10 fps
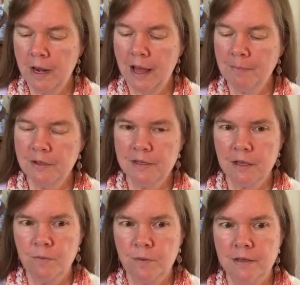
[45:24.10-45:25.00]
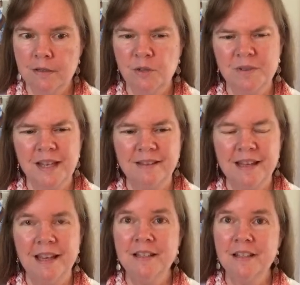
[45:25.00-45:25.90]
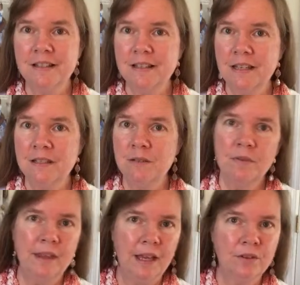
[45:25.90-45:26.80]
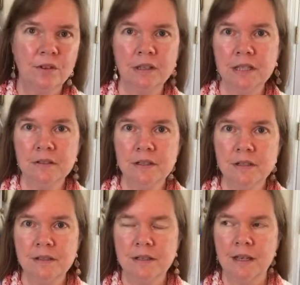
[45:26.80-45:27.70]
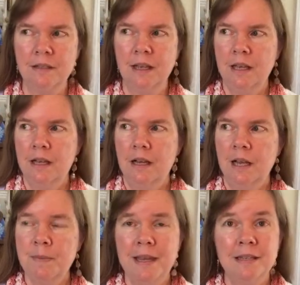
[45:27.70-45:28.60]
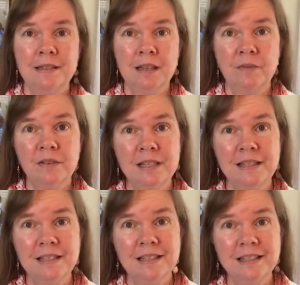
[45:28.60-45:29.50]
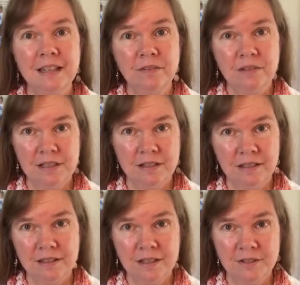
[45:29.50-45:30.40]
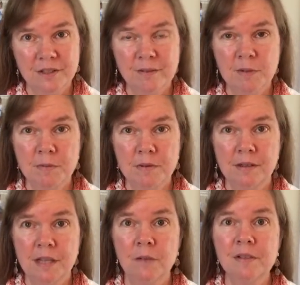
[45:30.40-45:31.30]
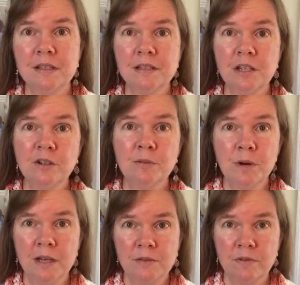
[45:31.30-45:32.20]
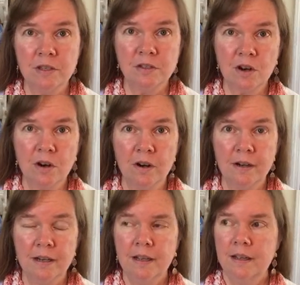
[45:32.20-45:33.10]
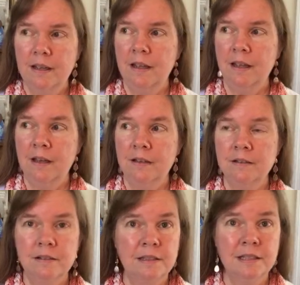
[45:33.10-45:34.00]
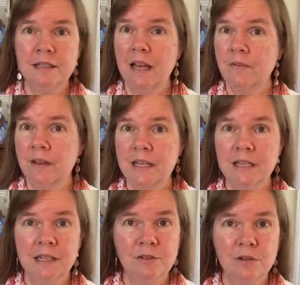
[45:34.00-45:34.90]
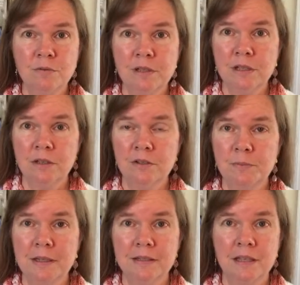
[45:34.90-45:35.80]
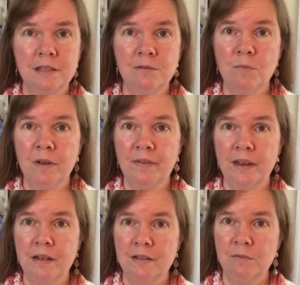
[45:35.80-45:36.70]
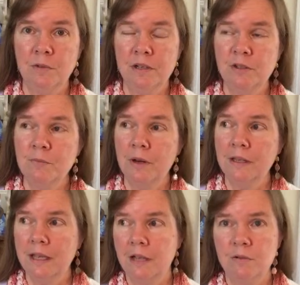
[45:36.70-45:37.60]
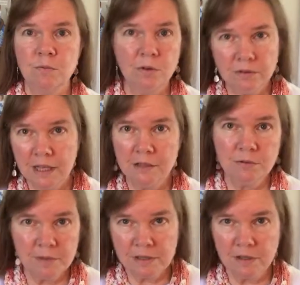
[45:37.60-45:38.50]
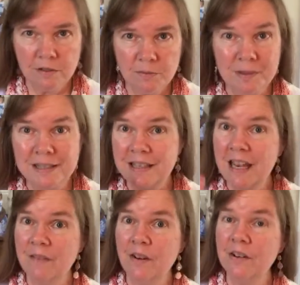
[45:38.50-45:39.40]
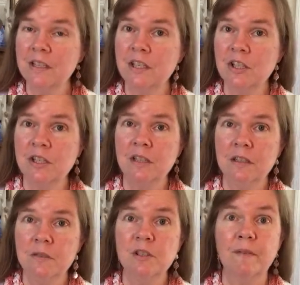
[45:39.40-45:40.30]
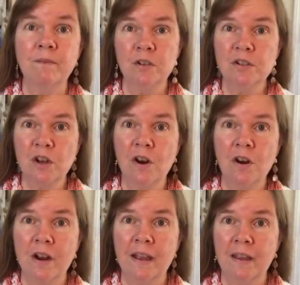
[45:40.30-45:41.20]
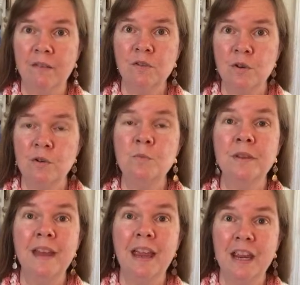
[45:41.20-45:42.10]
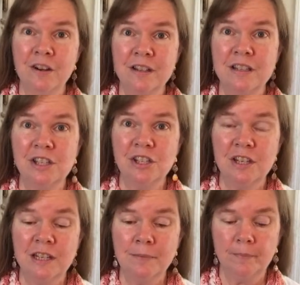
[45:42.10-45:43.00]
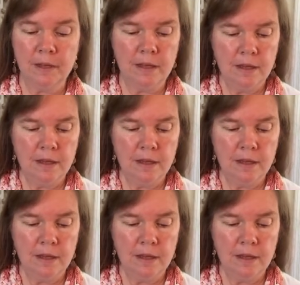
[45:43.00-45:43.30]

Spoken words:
what happened is this was at the end of the season when they had their clearance, and I paid $76.76. I still remember that. That was the sticker price for this car. And it didn't have any electric windows because I didn't want that. I didn't want it to break. I had to roll down the windows, but it did have air conditioning. It was the first car I ever owned with air conditioning,